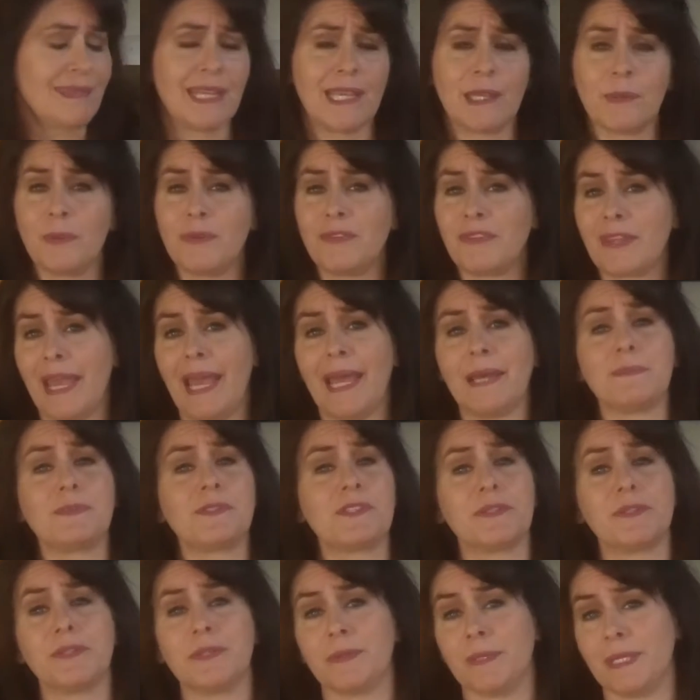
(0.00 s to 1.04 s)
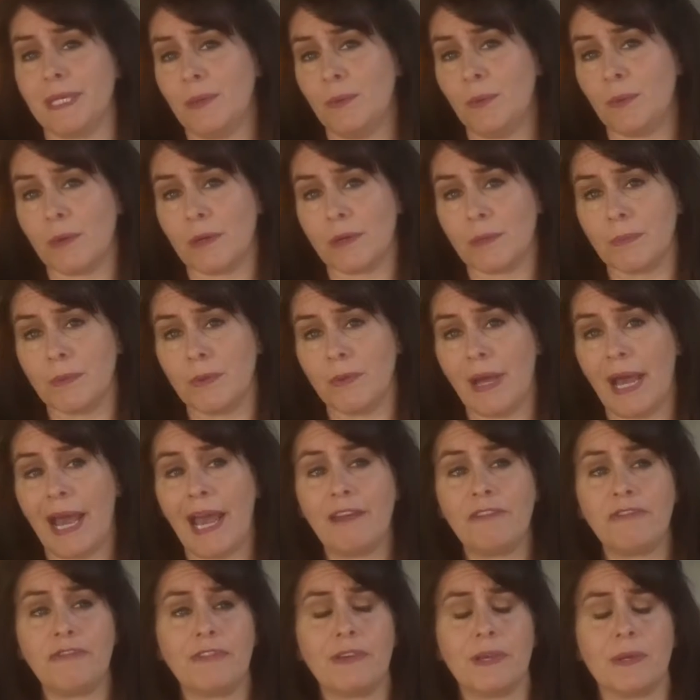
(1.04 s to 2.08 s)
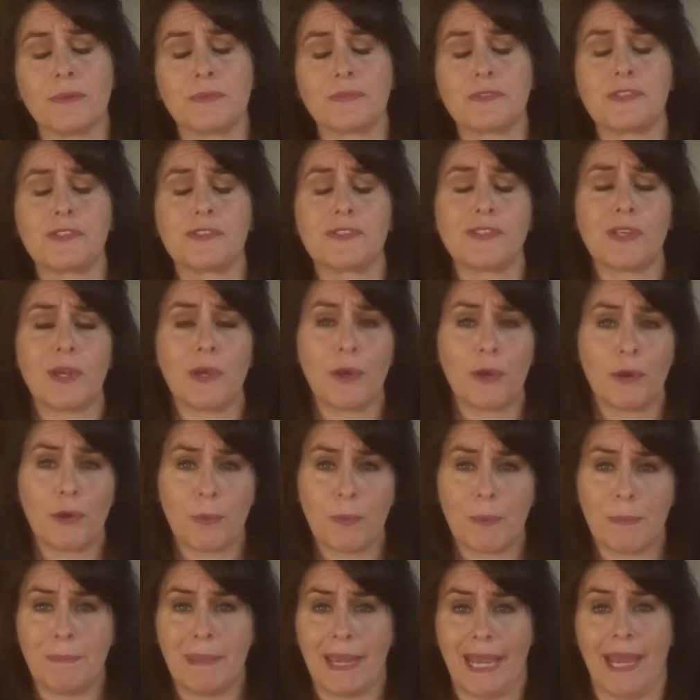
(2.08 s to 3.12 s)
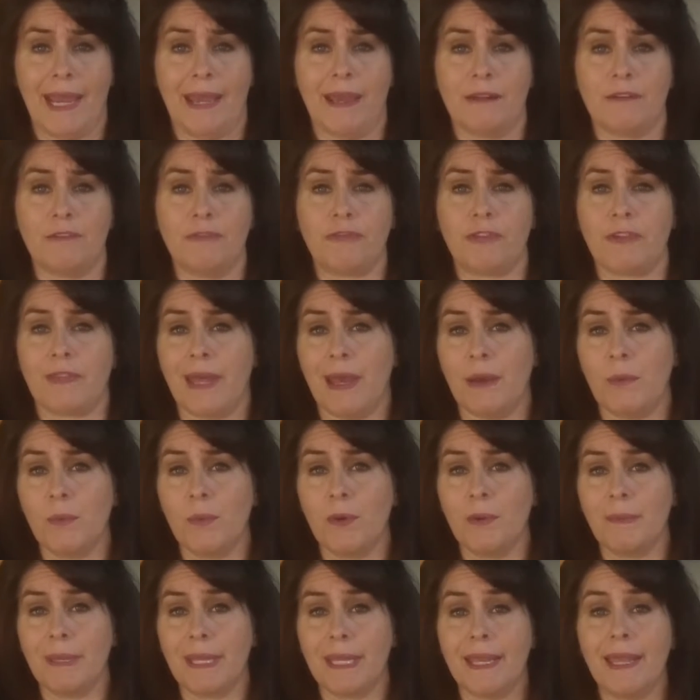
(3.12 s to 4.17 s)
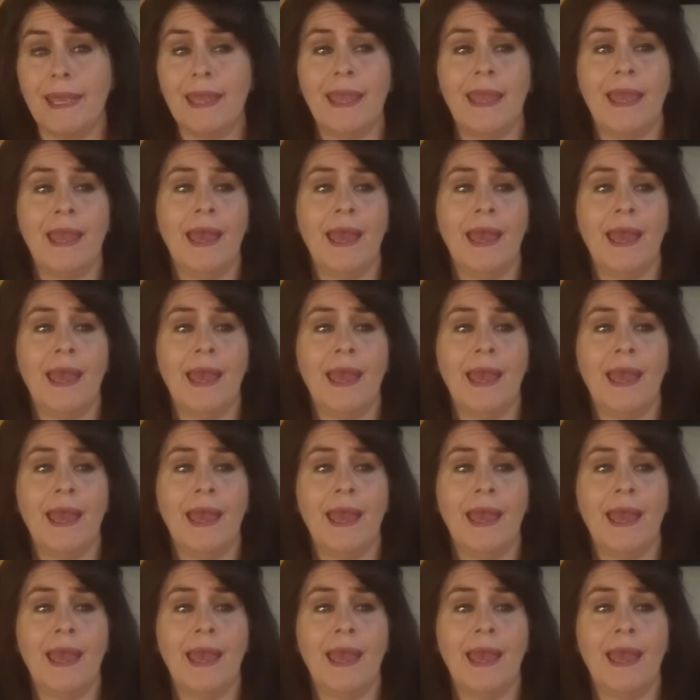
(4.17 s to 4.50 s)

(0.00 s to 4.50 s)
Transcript: It was absolutely horrible. I felt so bad for that woman.